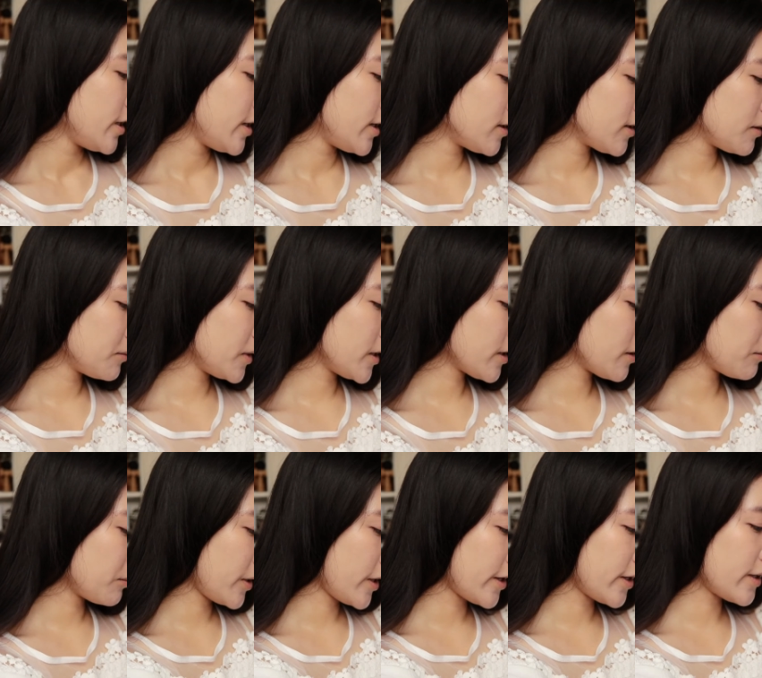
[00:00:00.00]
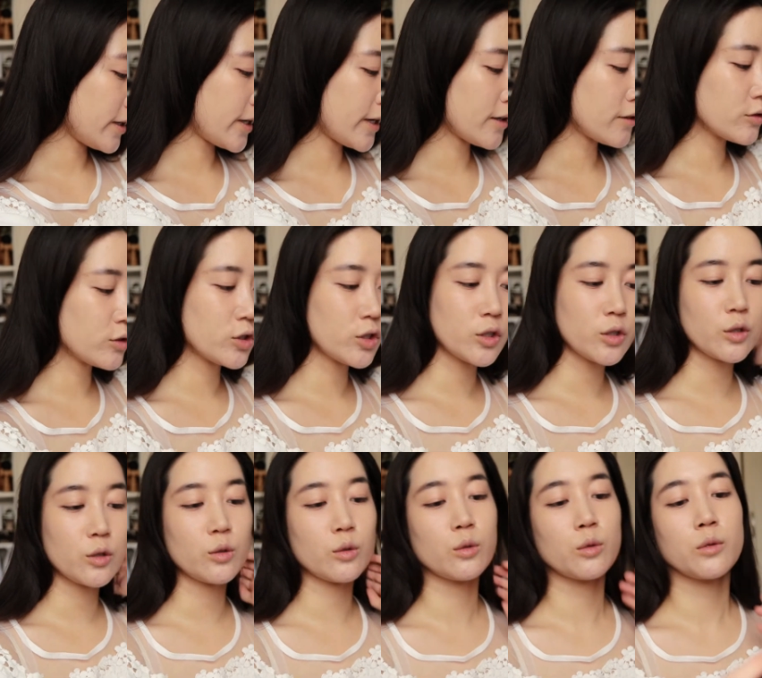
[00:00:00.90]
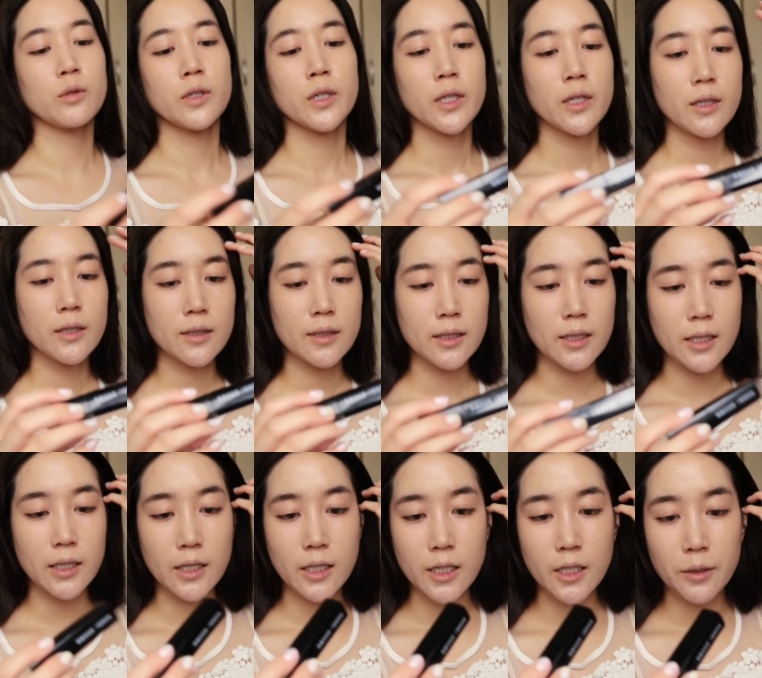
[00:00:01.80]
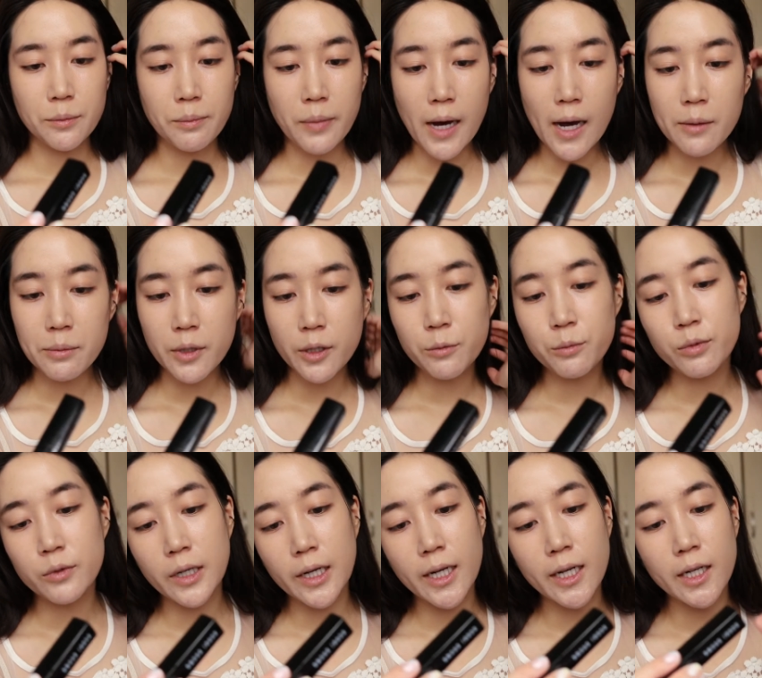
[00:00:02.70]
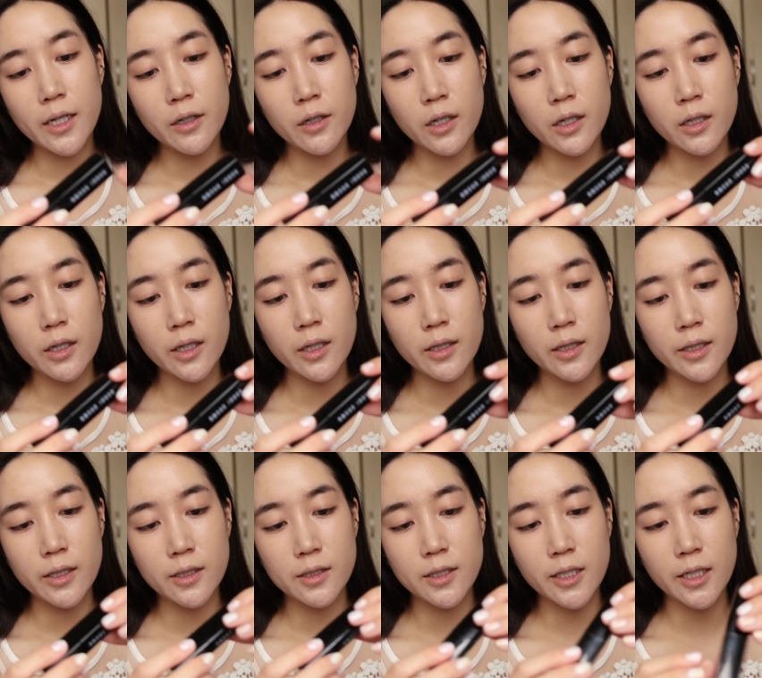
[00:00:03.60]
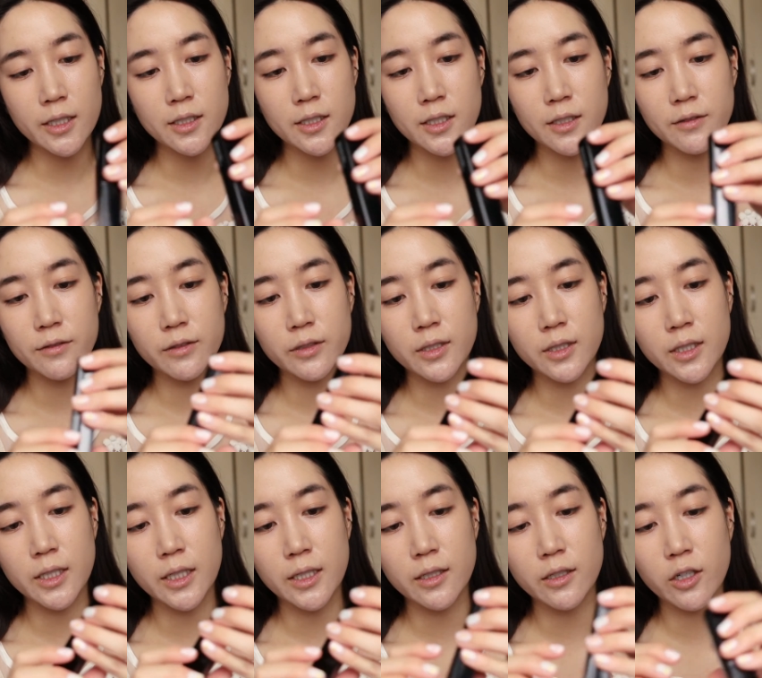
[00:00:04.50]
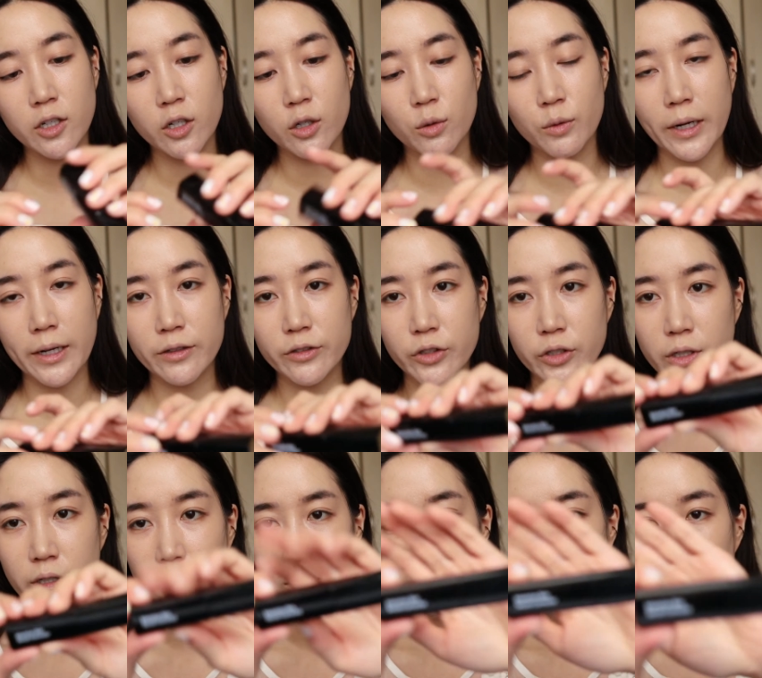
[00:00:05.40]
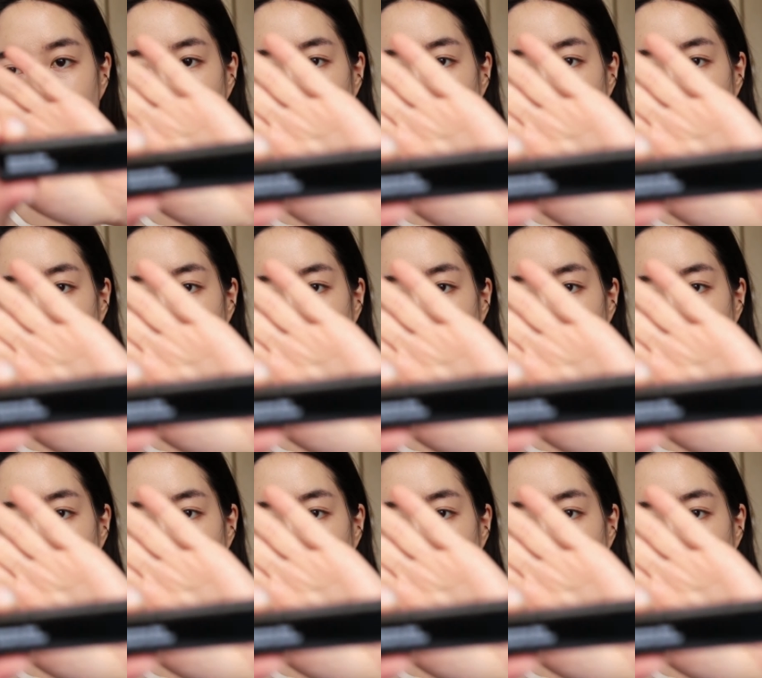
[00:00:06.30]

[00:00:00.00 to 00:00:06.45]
And let me compare it now to the Bobbi Brown Intensive Skin Corrector,